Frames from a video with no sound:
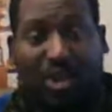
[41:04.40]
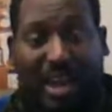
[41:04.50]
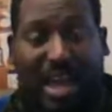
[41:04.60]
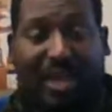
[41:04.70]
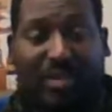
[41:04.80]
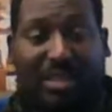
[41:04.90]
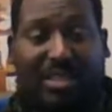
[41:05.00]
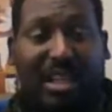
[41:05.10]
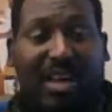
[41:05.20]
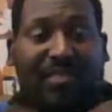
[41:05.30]
your head with
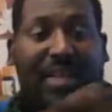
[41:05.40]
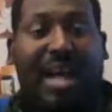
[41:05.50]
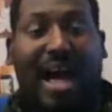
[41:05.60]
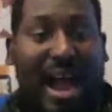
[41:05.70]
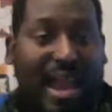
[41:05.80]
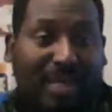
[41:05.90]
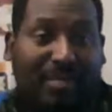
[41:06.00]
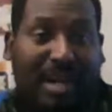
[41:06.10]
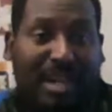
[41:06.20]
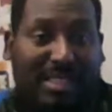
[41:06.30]
stuff, I am
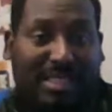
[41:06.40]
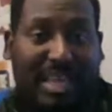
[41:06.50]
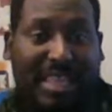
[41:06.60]
going to say